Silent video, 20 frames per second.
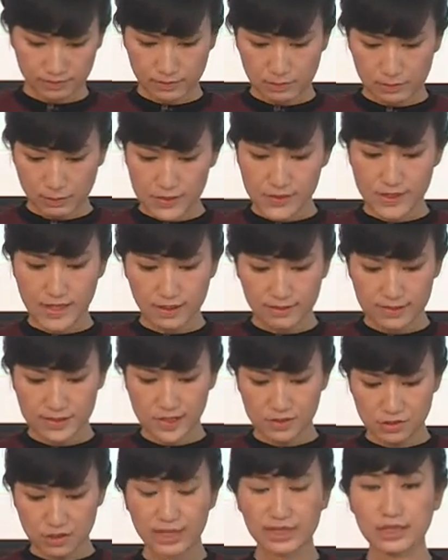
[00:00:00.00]
based on
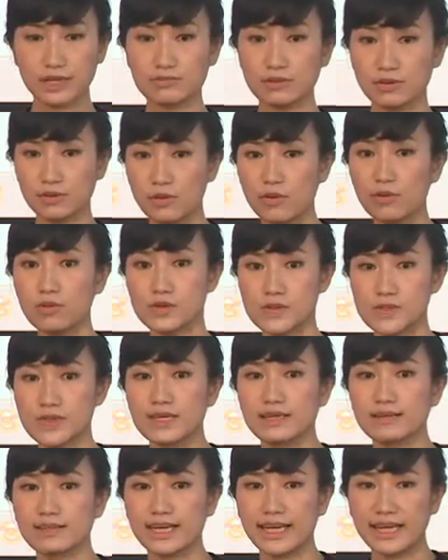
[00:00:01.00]
such kind of a course.
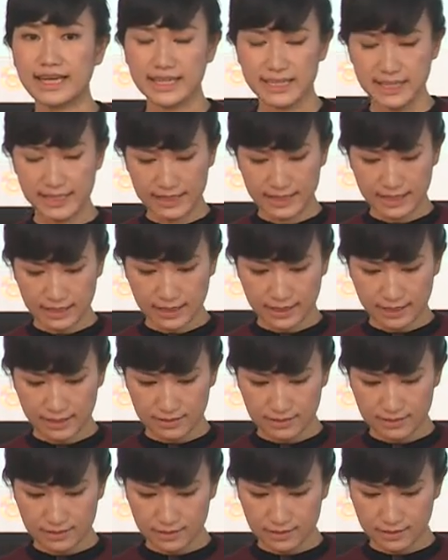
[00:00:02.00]
Okay?
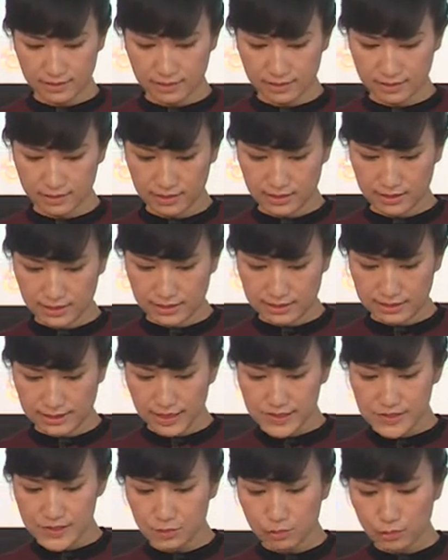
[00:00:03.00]
And
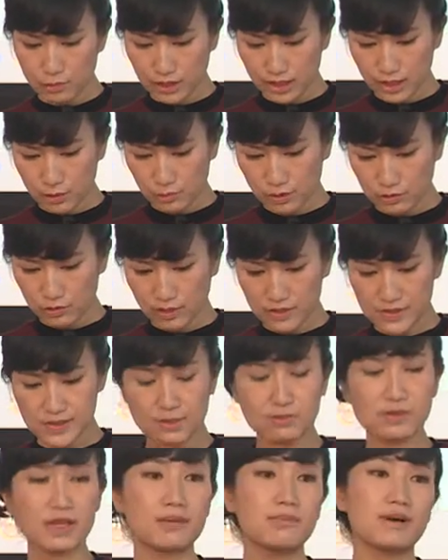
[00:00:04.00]
next, I will talk
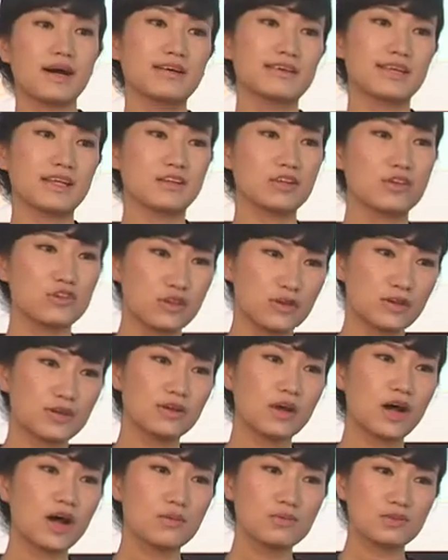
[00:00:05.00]
something about the teaching
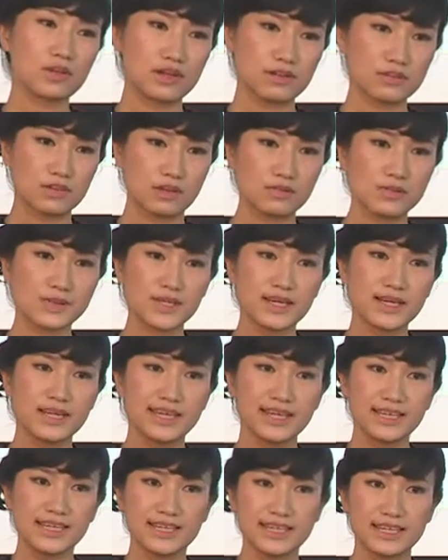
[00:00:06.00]
objectives.
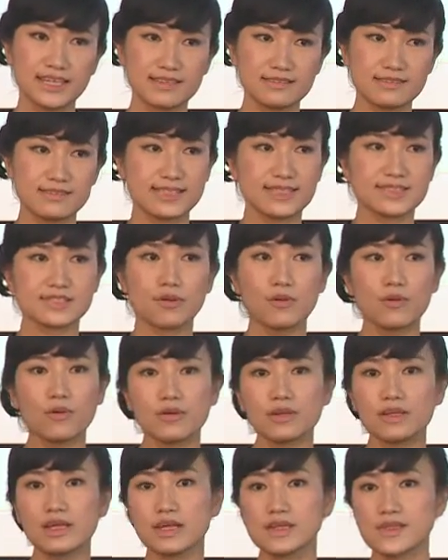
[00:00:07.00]
And since
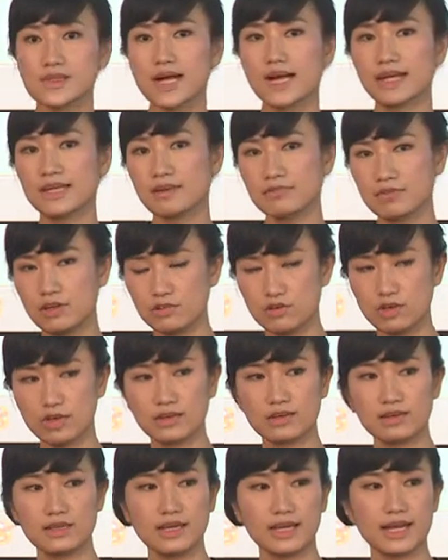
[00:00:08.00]
all these kind of
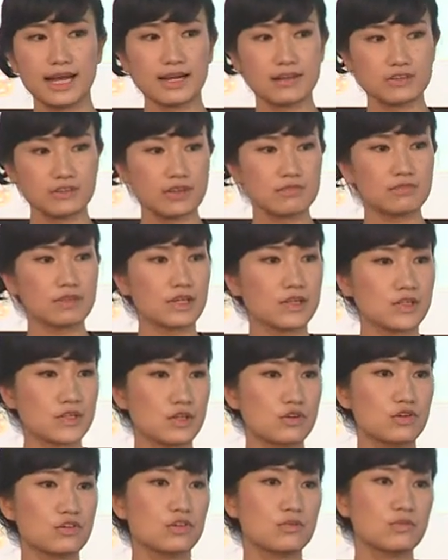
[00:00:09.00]
teaching activities
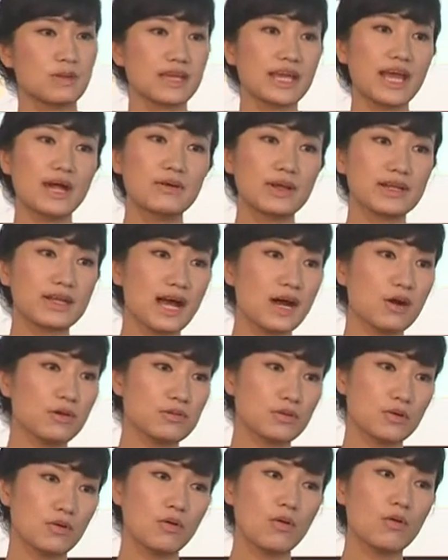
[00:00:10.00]
should be carried out
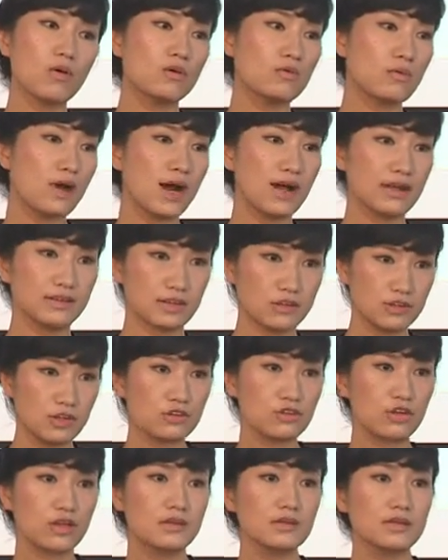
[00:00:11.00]
all around the
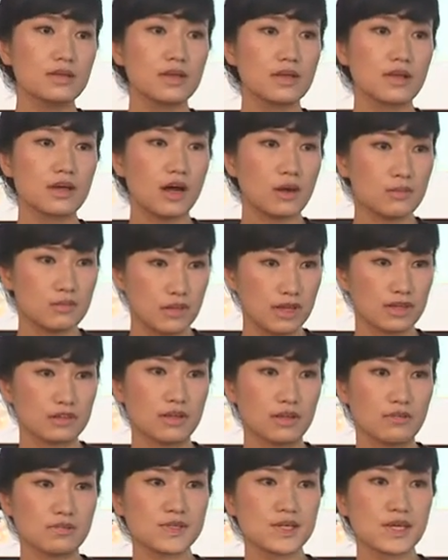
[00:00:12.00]
teaching
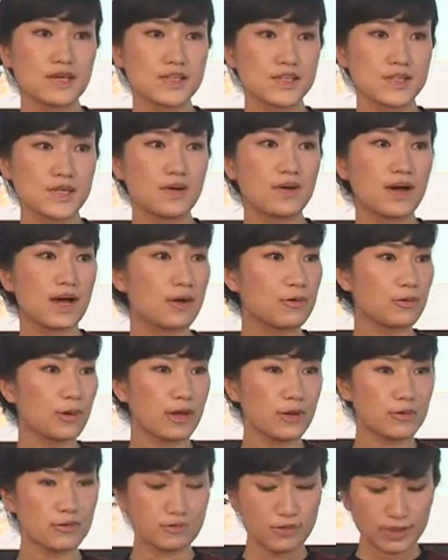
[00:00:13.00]
objectives, so I
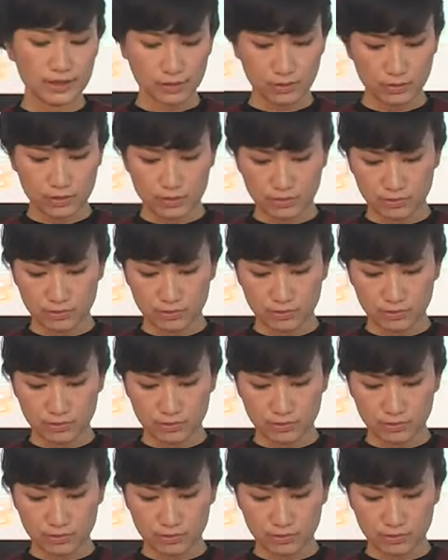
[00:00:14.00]
will follow the